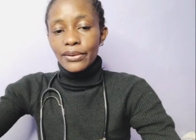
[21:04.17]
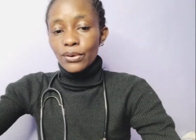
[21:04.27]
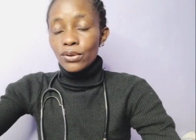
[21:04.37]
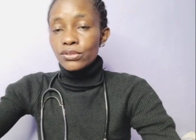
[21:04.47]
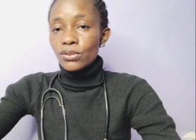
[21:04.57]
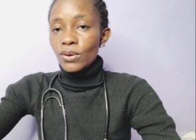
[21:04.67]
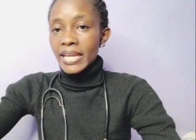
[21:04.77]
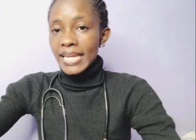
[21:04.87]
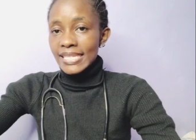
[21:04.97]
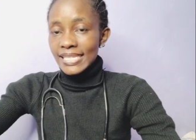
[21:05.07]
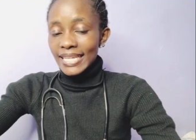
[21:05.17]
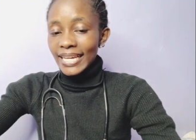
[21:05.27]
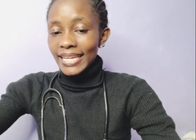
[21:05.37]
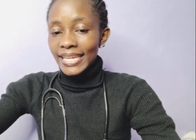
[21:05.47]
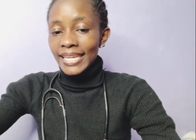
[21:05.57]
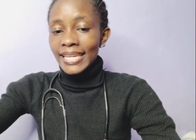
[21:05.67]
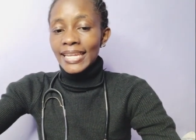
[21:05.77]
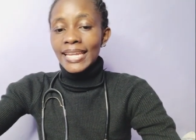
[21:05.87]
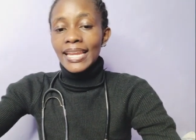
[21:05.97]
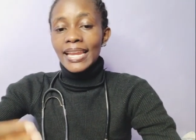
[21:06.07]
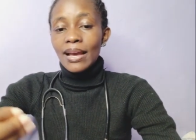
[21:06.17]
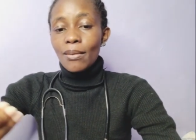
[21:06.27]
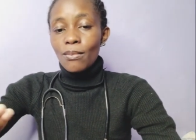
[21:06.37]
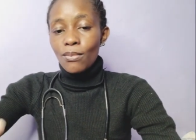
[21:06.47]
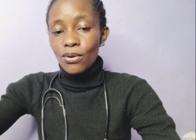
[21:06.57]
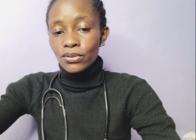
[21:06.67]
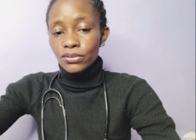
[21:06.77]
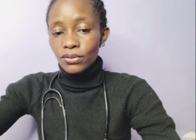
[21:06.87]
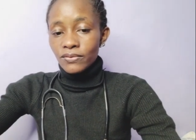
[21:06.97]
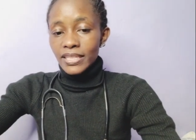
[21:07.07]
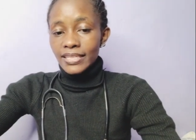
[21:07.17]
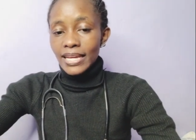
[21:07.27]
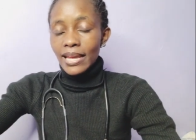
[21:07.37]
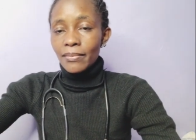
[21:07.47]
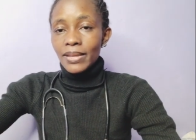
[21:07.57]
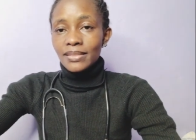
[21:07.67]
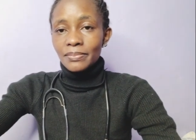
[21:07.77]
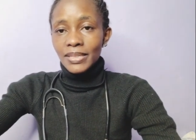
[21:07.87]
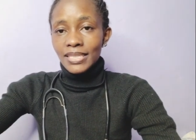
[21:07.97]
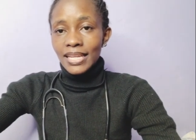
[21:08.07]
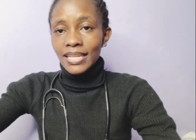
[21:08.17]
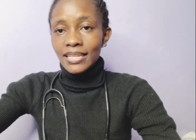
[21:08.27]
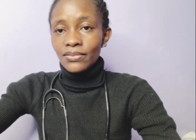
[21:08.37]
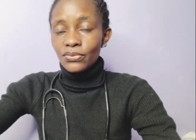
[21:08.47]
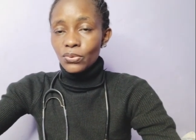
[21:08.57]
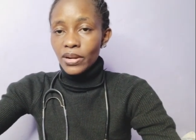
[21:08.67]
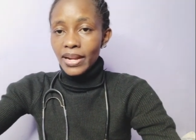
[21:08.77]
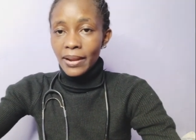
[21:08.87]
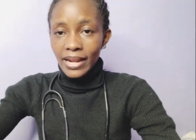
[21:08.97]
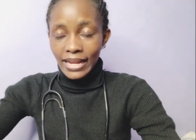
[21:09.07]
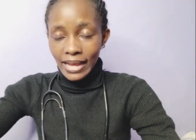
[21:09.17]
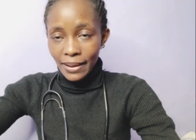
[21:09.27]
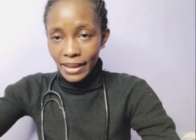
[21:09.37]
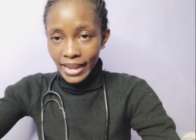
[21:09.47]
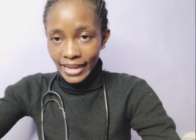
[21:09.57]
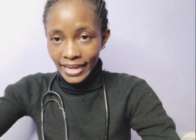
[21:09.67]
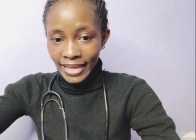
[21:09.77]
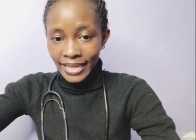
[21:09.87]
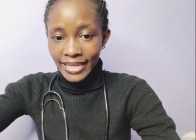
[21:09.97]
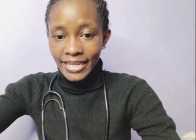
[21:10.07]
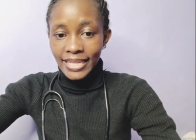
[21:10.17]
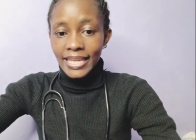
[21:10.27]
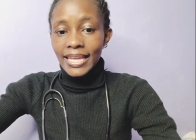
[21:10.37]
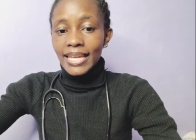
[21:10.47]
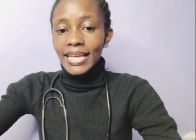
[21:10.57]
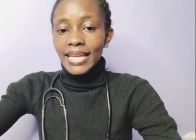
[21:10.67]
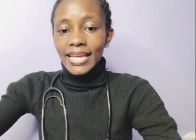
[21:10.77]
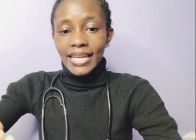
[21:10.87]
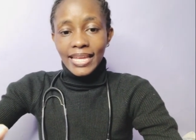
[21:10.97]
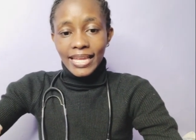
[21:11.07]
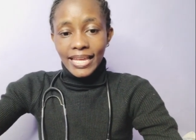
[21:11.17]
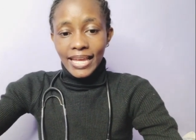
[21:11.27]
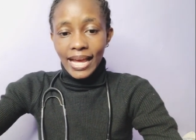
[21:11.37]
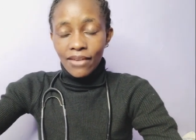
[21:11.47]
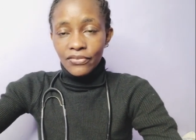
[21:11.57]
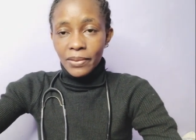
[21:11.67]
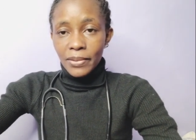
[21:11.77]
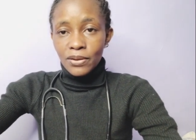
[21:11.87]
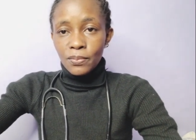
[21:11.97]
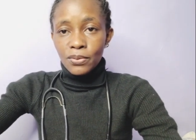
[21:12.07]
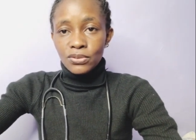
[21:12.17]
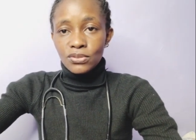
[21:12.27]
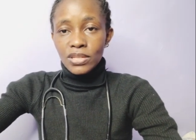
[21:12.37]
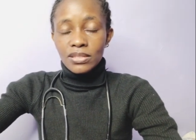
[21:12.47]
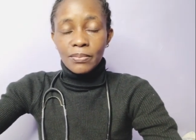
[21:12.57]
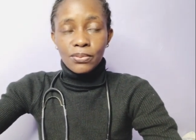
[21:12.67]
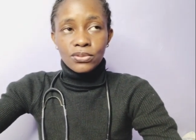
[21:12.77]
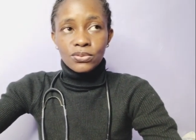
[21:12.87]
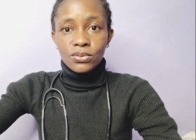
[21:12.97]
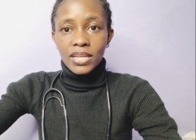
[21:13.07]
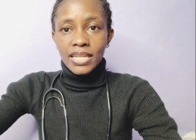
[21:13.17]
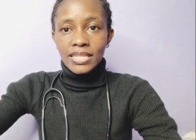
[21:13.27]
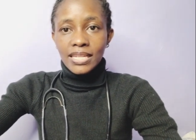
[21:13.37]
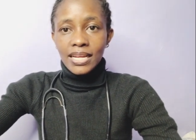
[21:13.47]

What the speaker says: also get screened most of the time, especially if you are a lady. After menopause, you are supposed to get